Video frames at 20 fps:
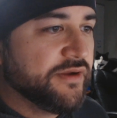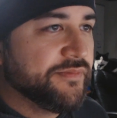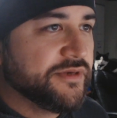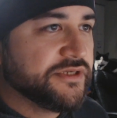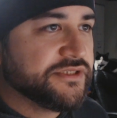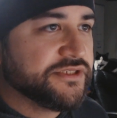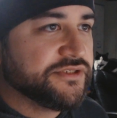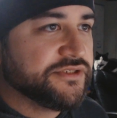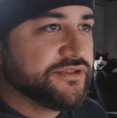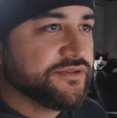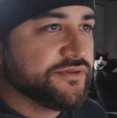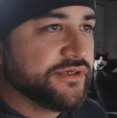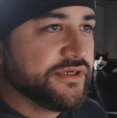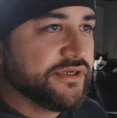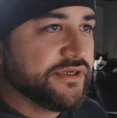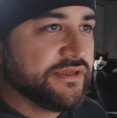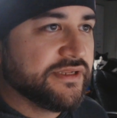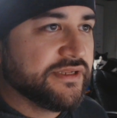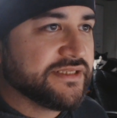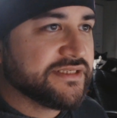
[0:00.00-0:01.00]
much enjoyed
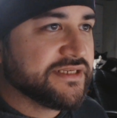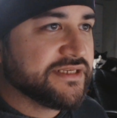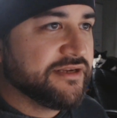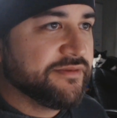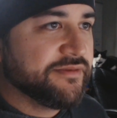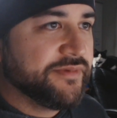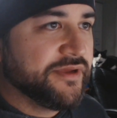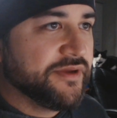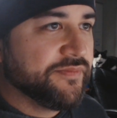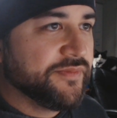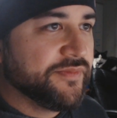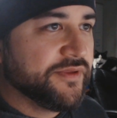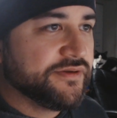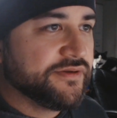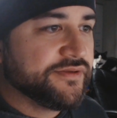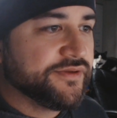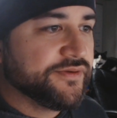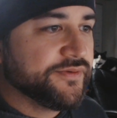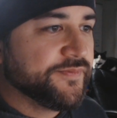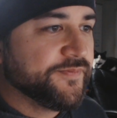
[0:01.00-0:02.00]
it. That's got to be up there
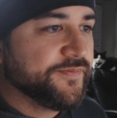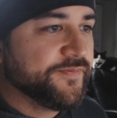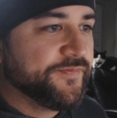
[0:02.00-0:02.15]
too.